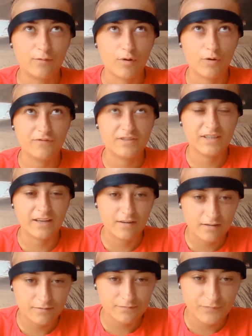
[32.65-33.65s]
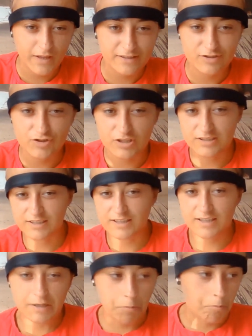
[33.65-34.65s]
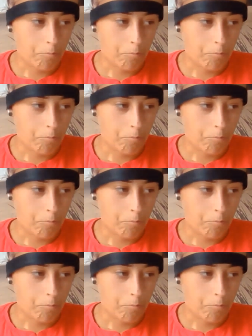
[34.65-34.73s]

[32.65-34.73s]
Growth Centre, HGC.